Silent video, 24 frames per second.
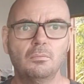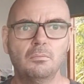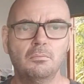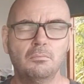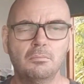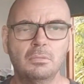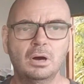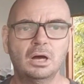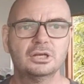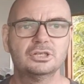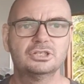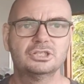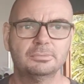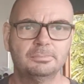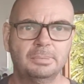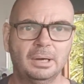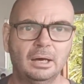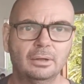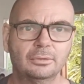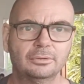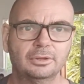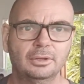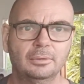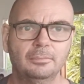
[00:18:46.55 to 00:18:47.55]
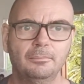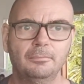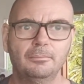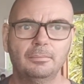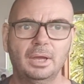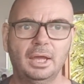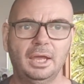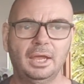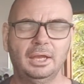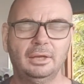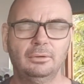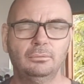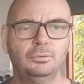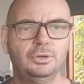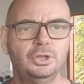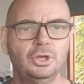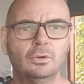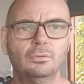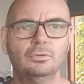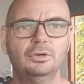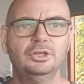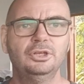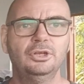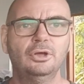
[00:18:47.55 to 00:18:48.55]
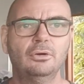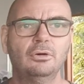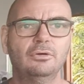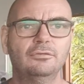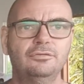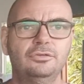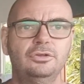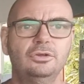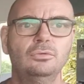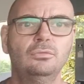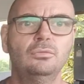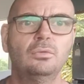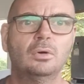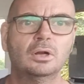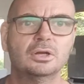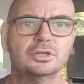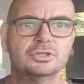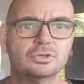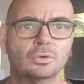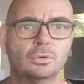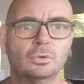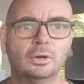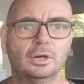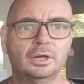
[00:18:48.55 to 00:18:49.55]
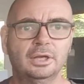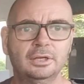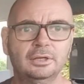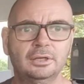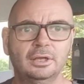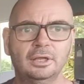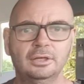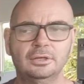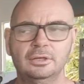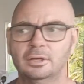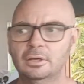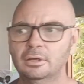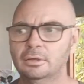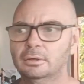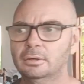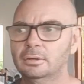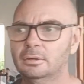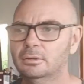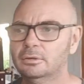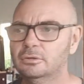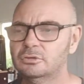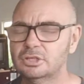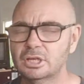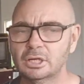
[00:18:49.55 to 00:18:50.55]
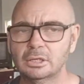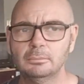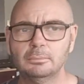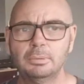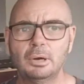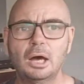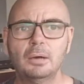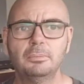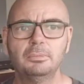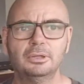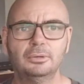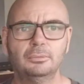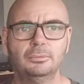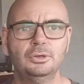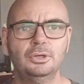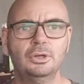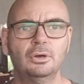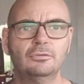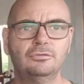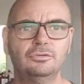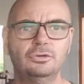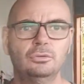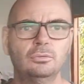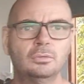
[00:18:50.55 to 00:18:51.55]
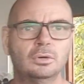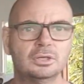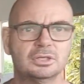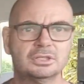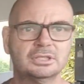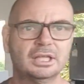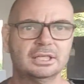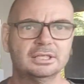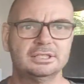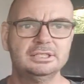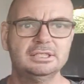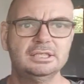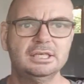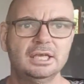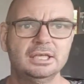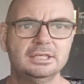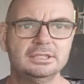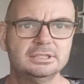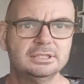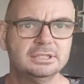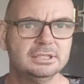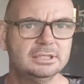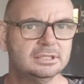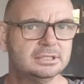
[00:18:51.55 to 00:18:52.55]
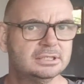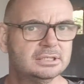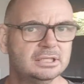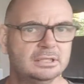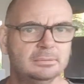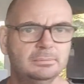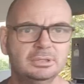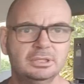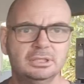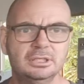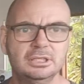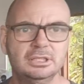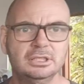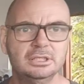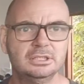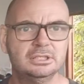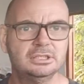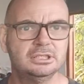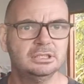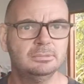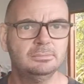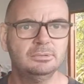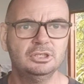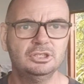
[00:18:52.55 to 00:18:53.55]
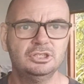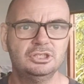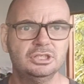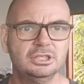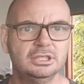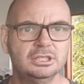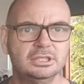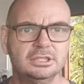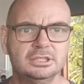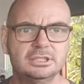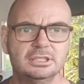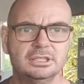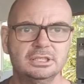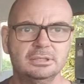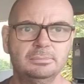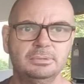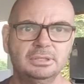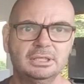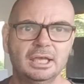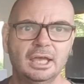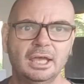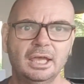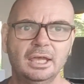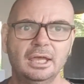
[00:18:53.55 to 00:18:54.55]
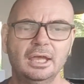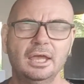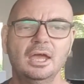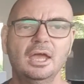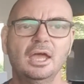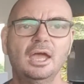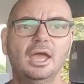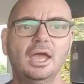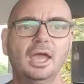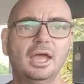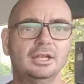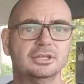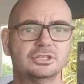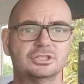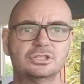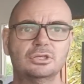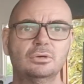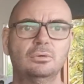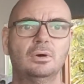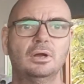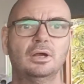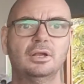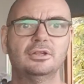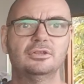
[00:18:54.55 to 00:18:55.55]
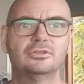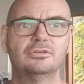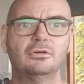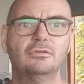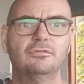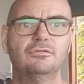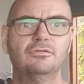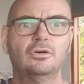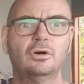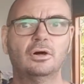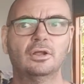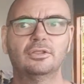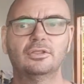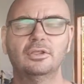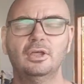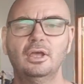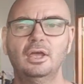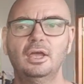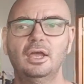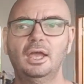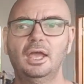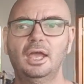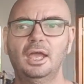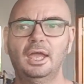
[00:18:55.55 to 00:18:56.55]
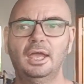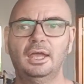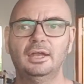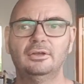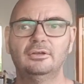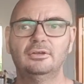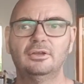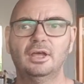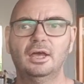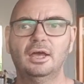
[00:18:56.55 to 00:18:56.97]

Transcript: much about them, and we only know a few ones, or in general public we know a few ones like THC, CBD, CBG, CBA, and so on and so forth. And